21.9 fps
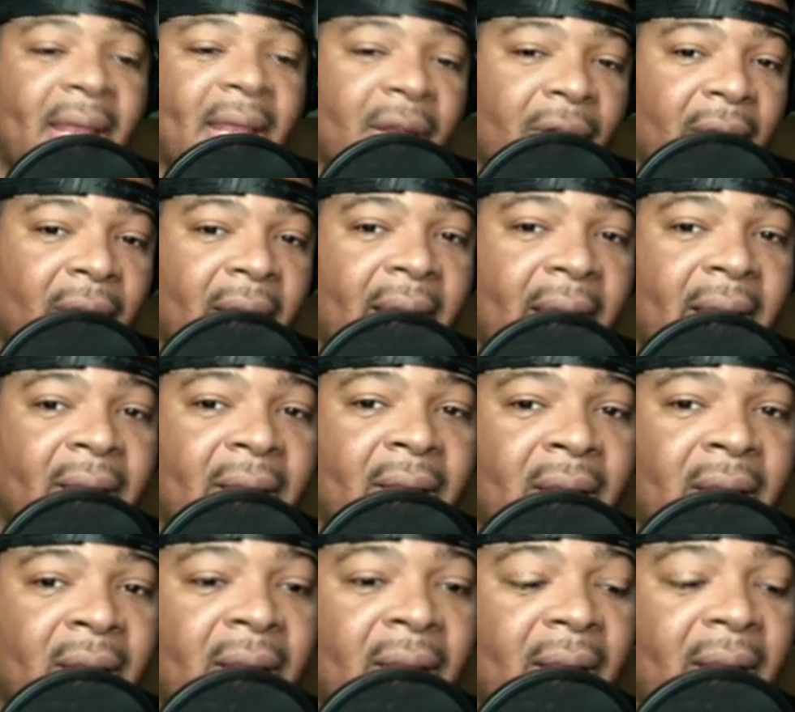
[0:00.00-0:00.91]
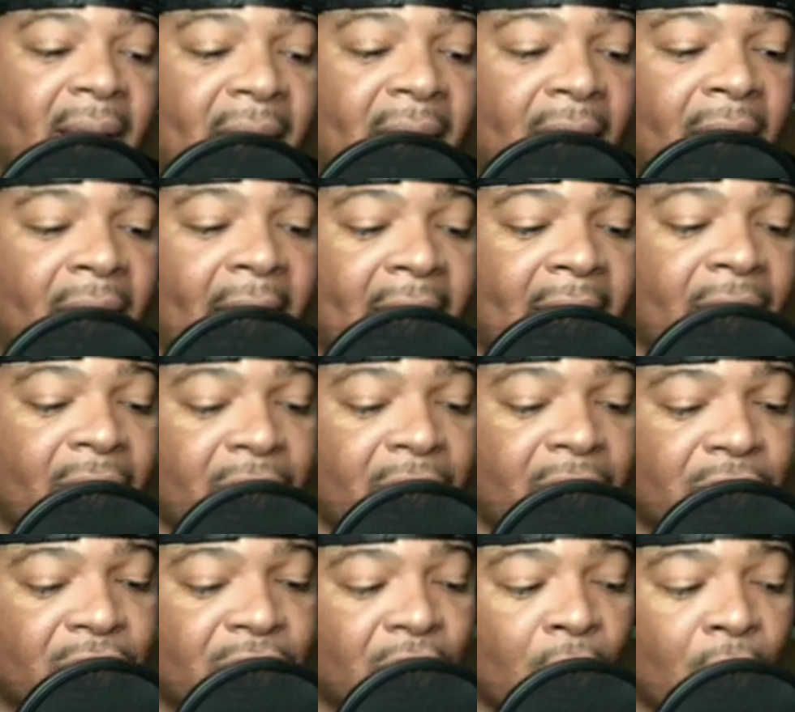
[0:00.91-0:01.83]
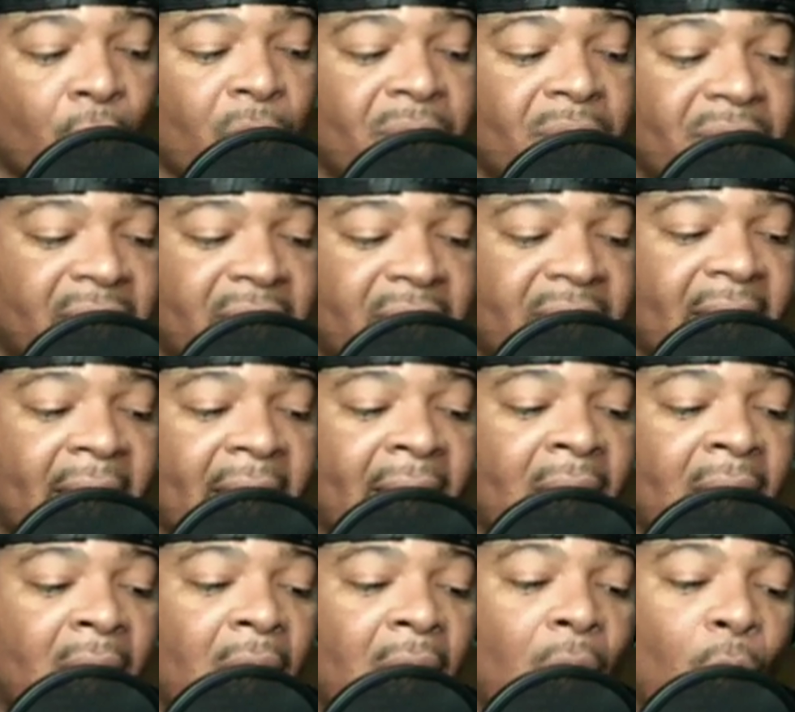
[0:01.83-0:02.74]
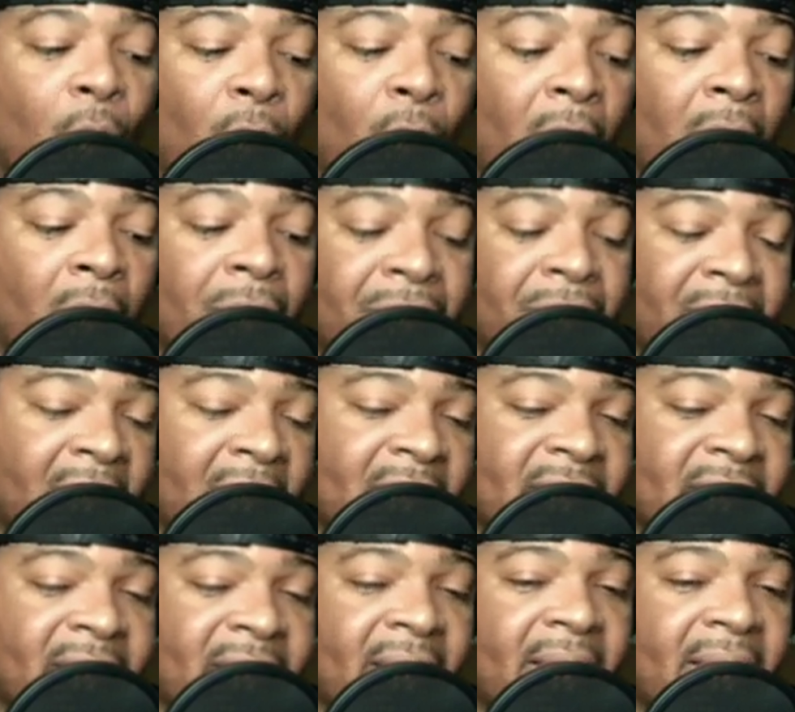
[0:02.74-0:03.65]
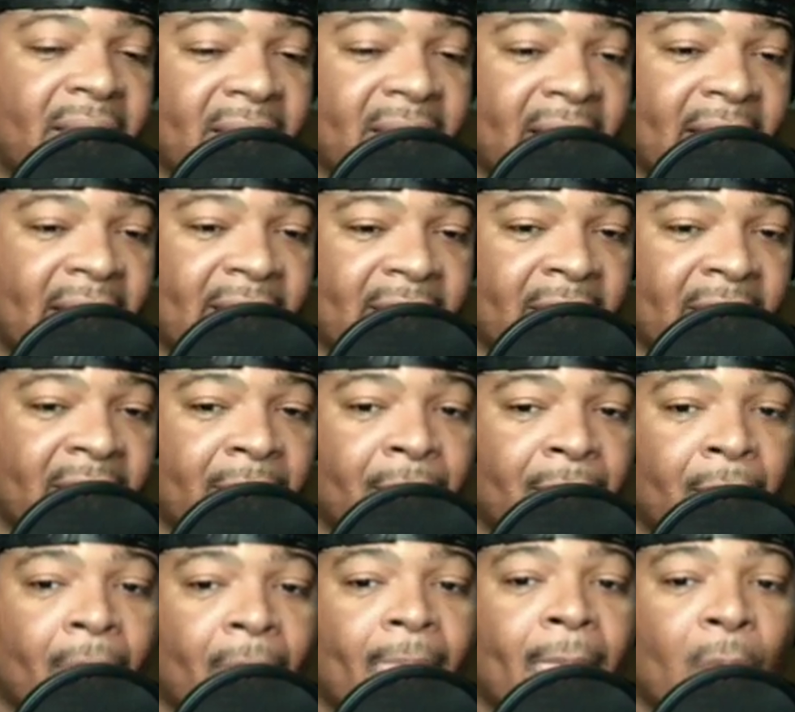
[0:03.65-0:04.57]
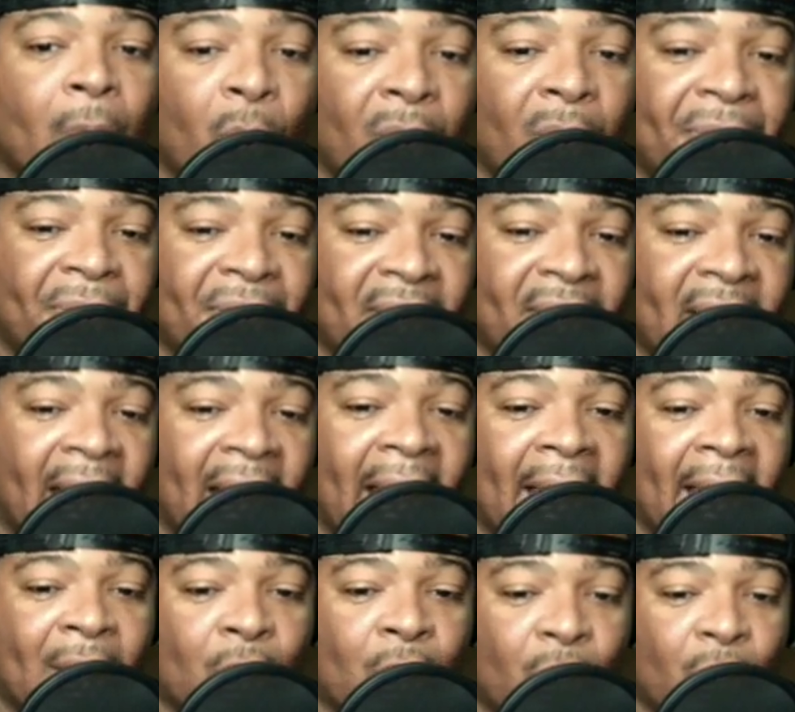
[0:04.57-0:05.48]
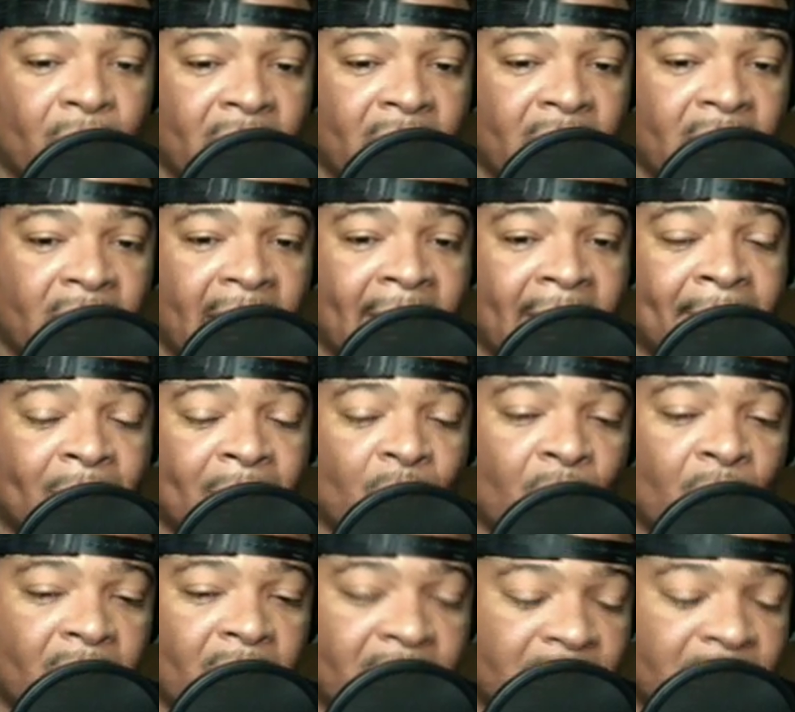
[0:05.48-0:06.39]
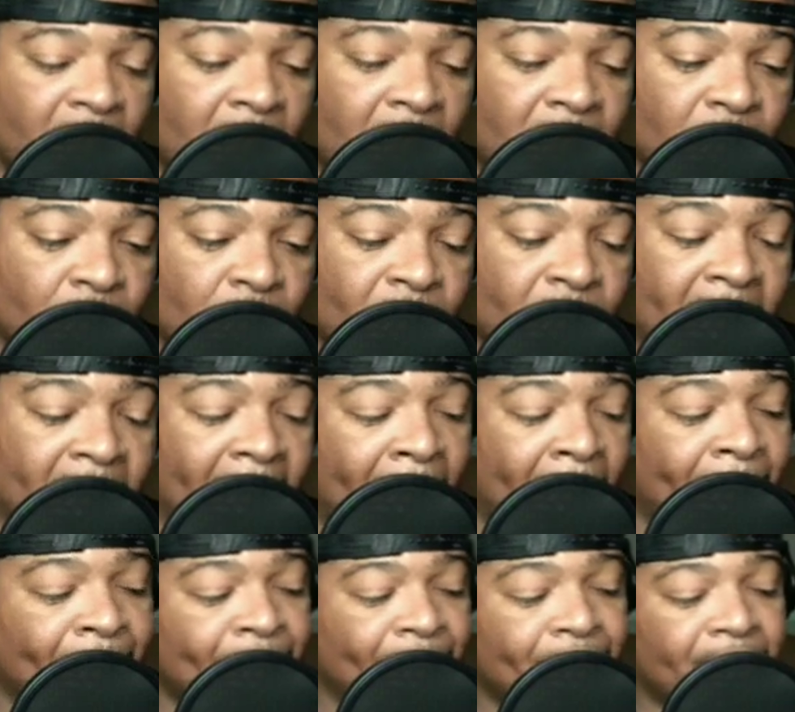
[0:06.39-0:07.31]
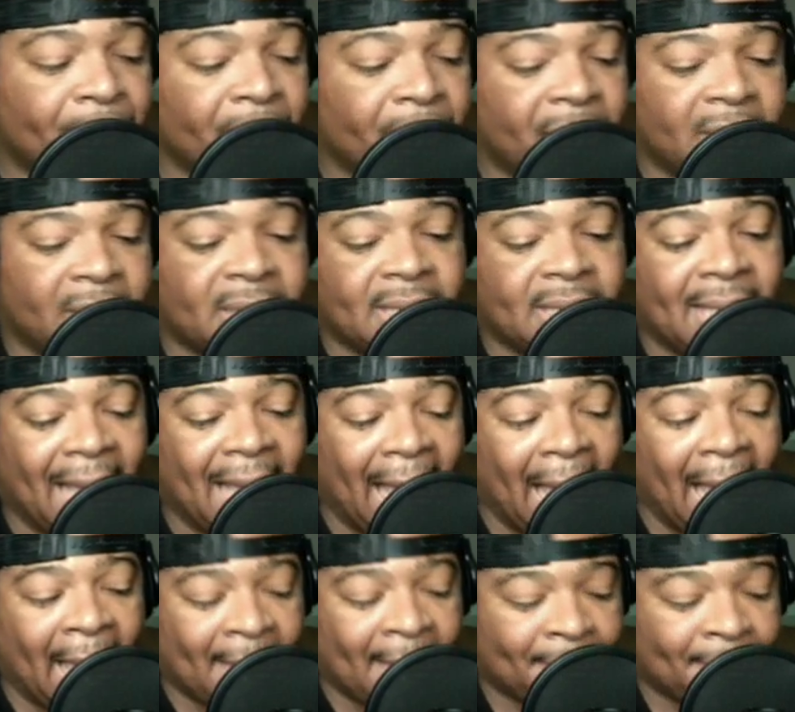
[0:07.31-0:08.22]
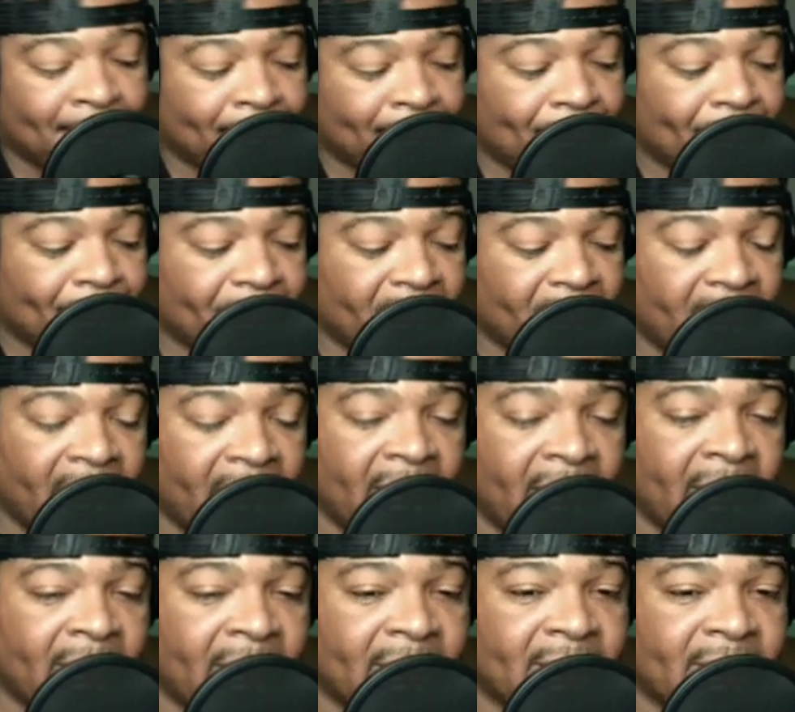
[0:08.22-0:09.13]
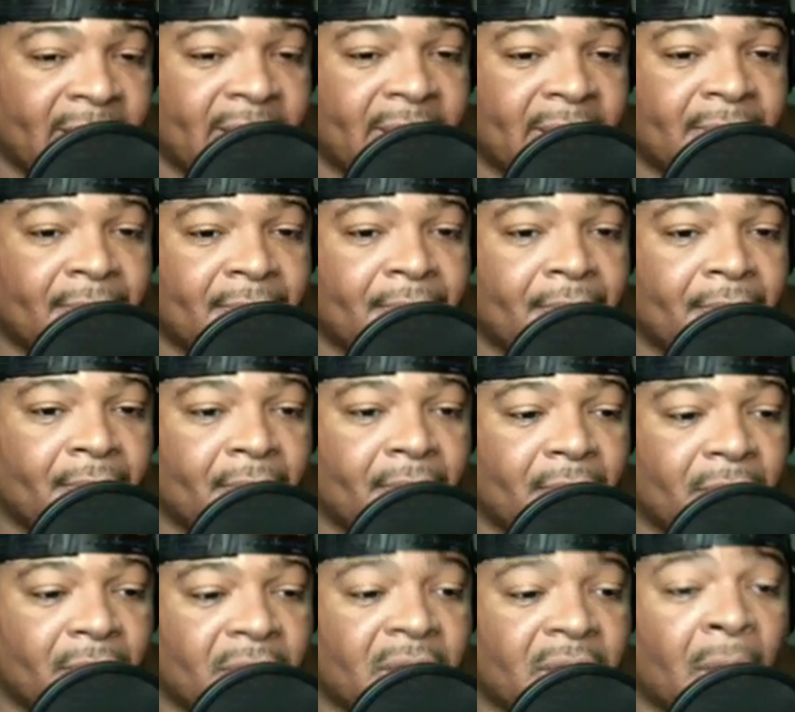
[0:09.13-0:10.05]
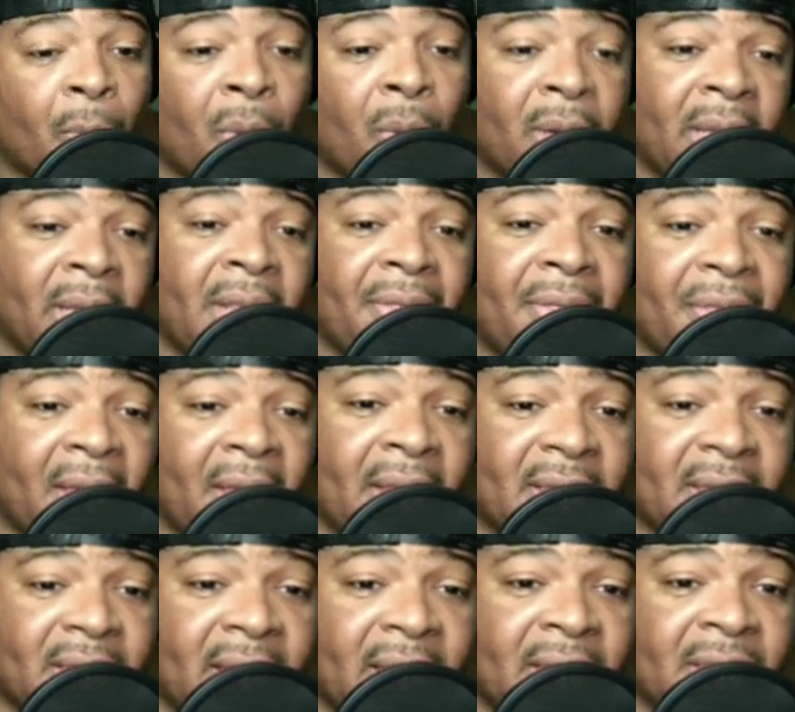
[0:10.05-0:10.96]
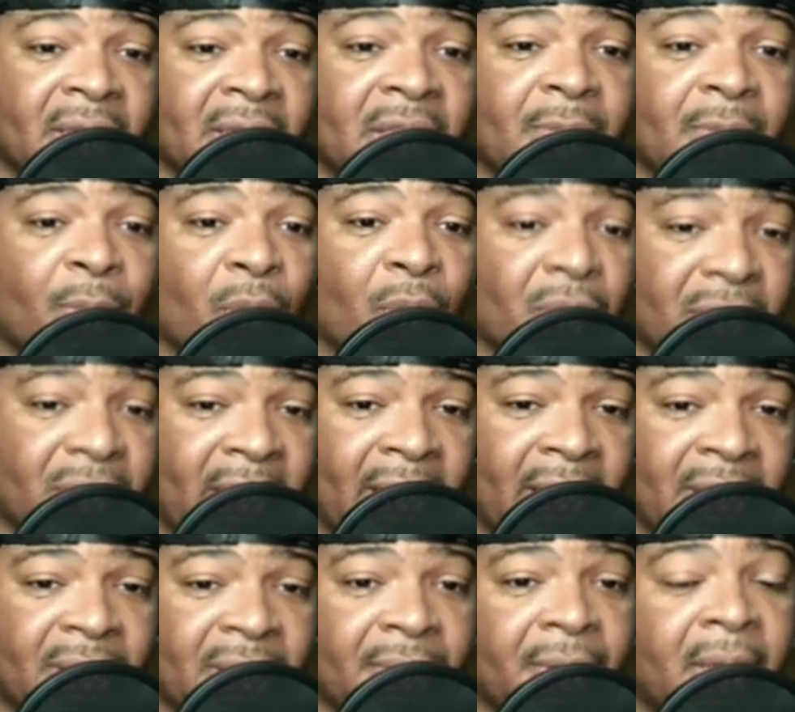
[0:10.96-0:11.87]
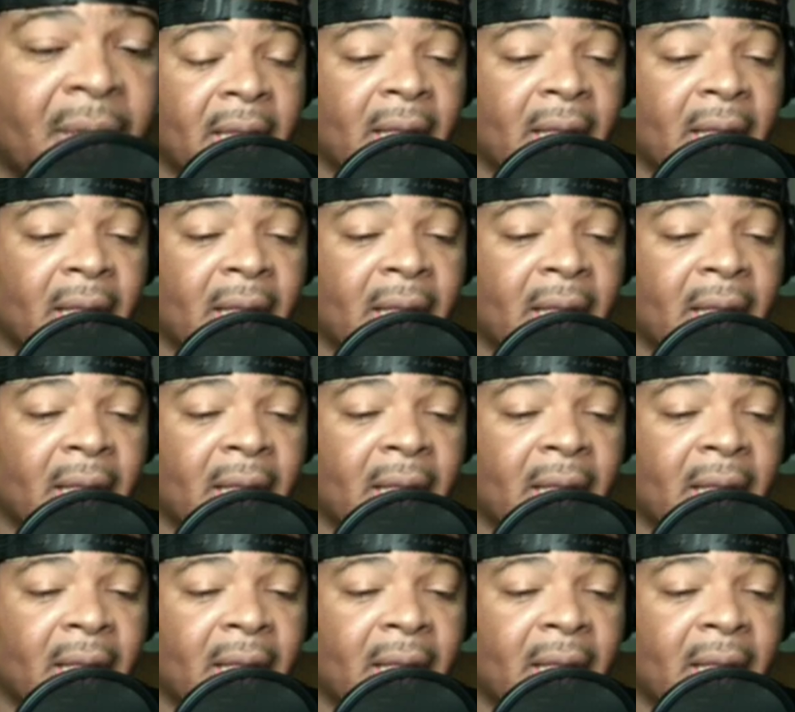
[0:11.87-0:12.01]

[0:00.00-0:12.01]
in the show, we see that Will does get connected with the guy who he had been wanting to talk to. Now, this guy is someone he thinks is a sports agent.